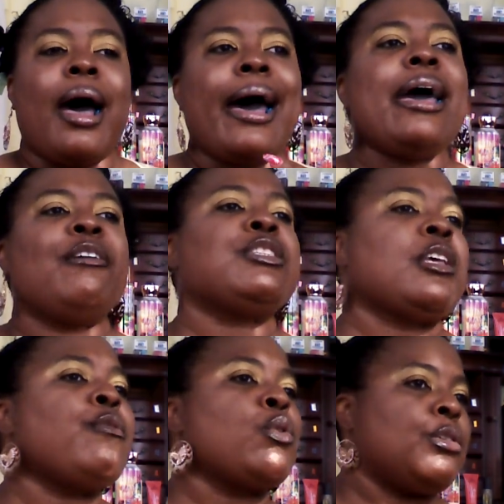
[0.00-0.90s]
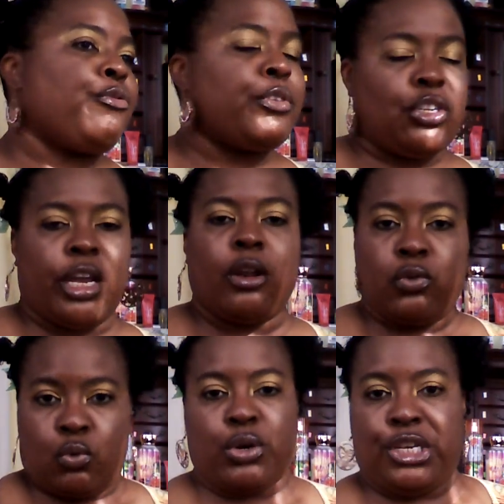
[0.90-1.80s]
I have several different
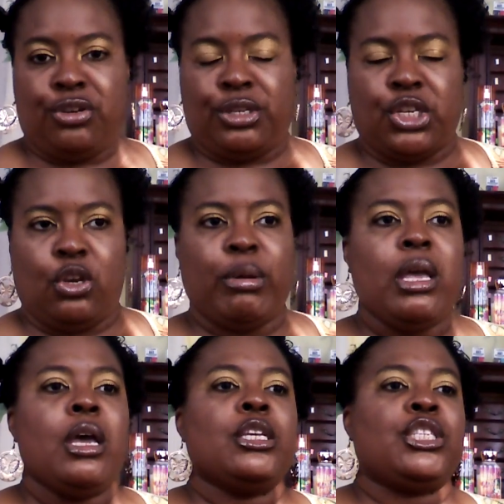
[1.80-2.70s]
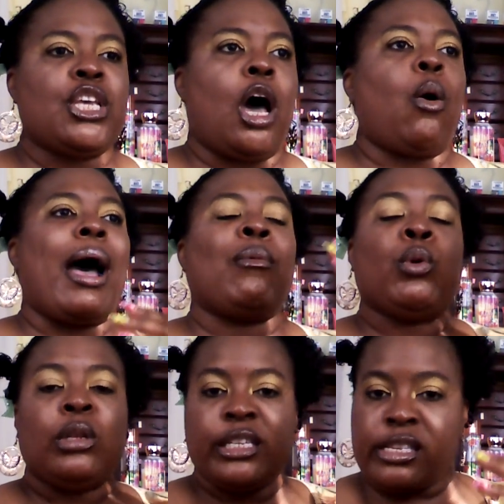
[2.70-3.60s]
channels on YouTube. So I
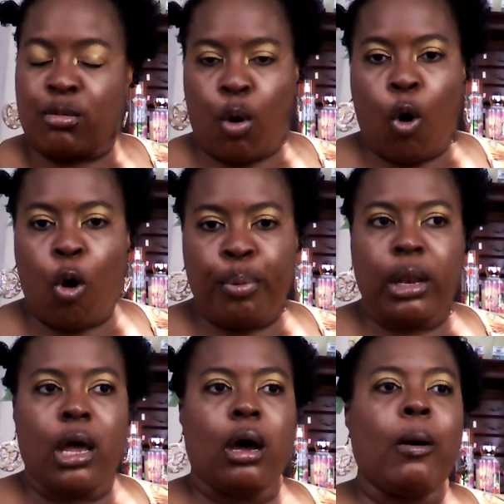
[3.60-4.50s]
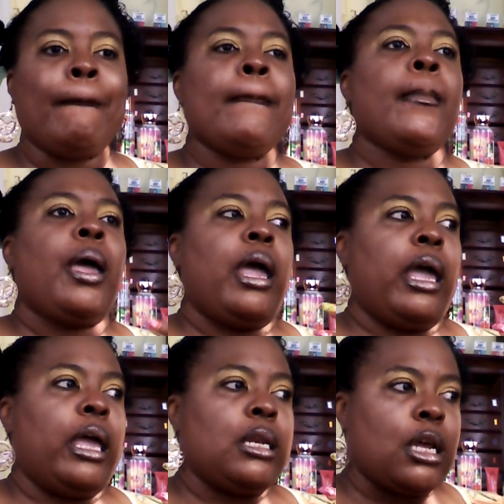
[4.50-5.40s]
will list them all below
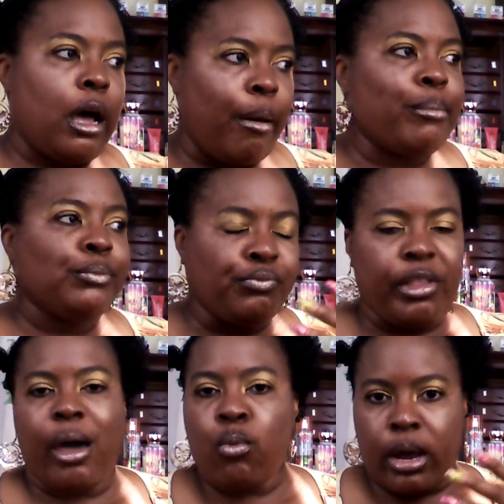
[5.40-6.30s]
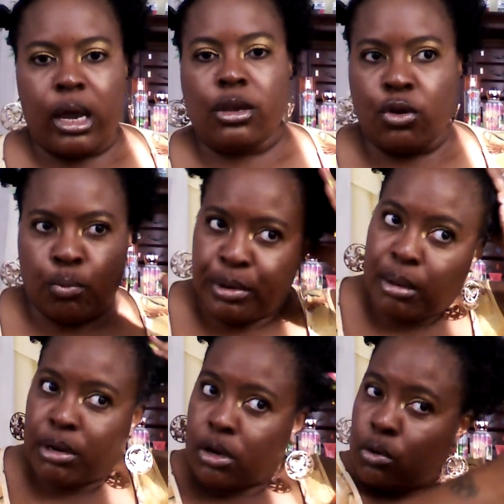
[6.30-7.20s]
And that way you'll
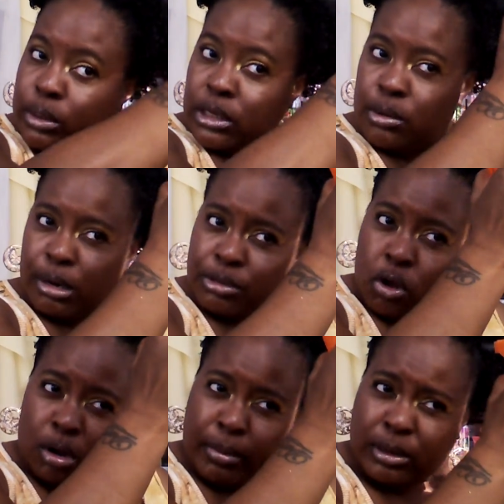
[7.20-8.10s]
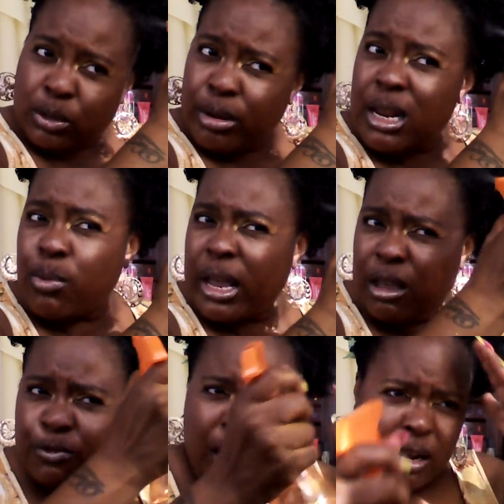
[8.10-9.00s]
be able to go and see what I'm talking about. So anyway,
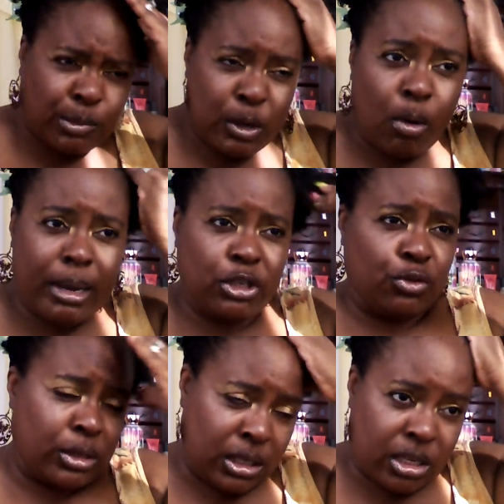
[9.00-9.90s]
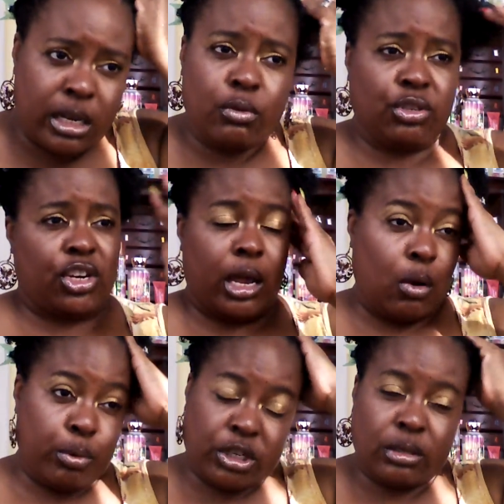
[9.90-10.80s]
he follows me on my Juicy Tingles
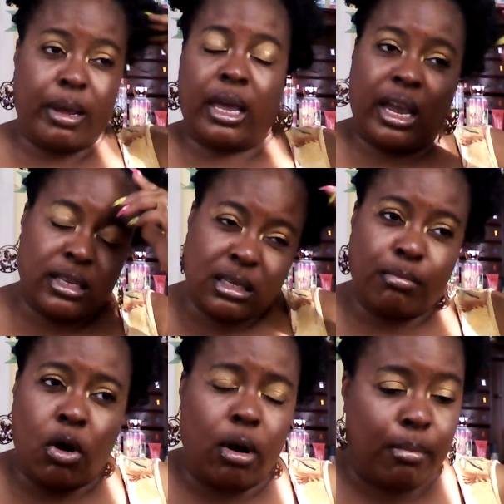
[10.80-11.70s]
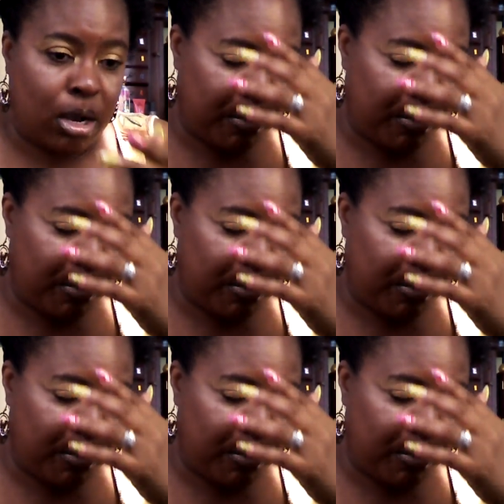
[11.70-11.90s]
channel, which is my ASMR and